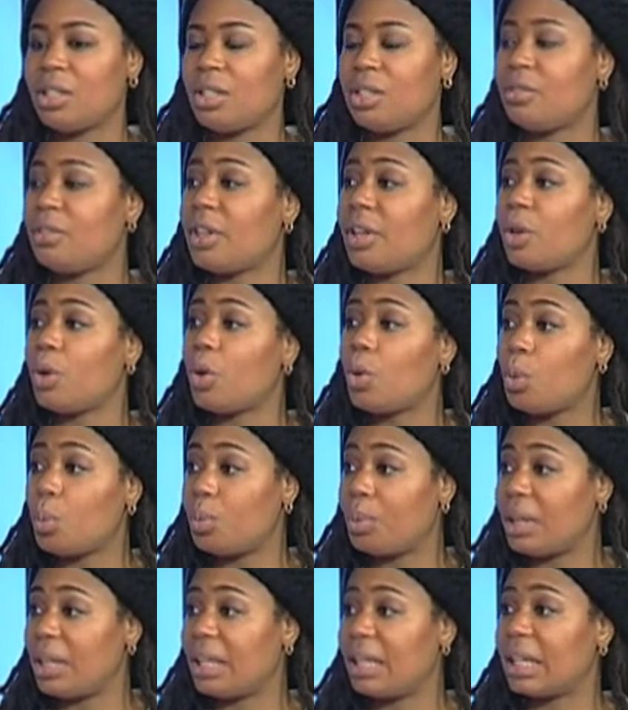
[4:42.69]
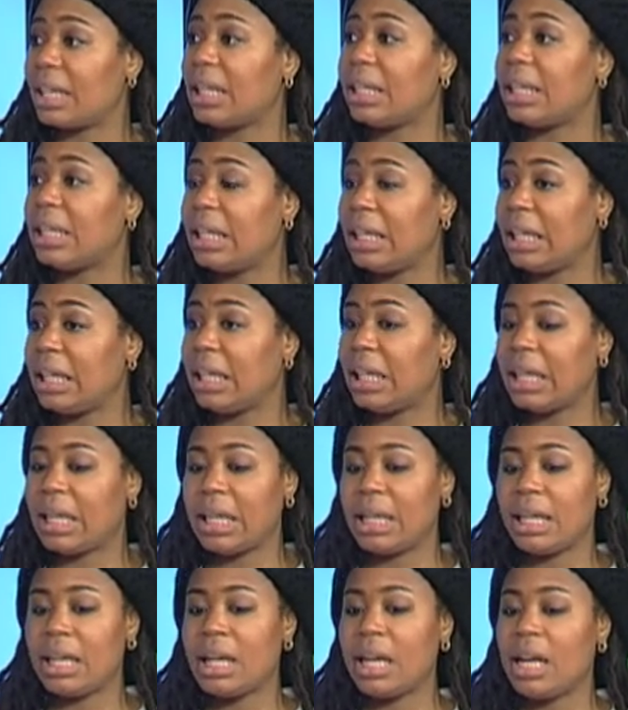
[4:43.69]
The kitchen is very open and
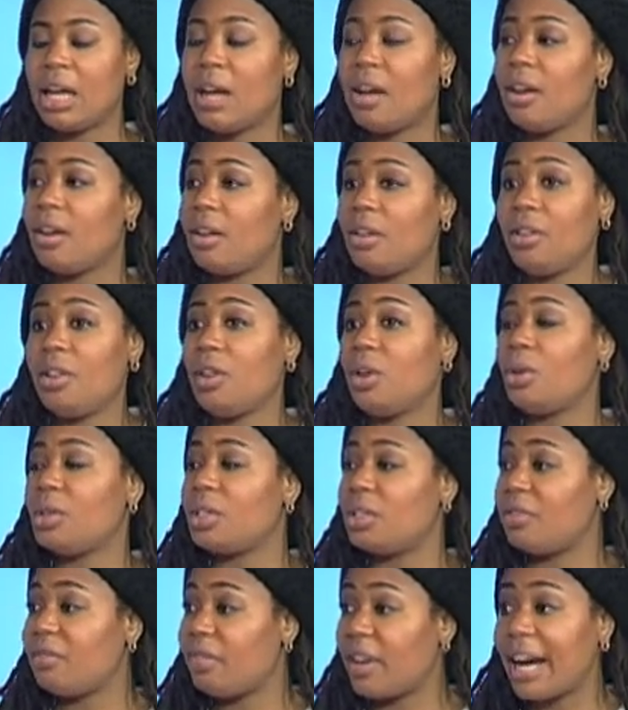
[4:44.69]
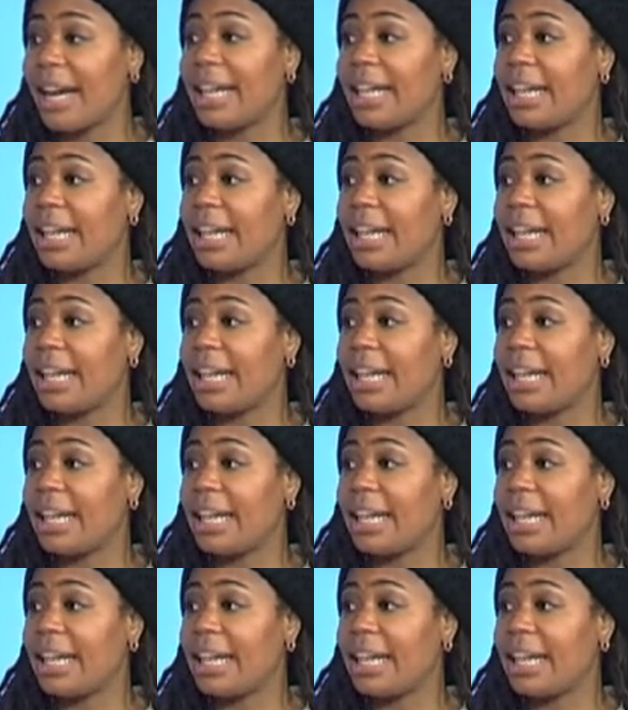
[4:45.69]
clean, and you know it's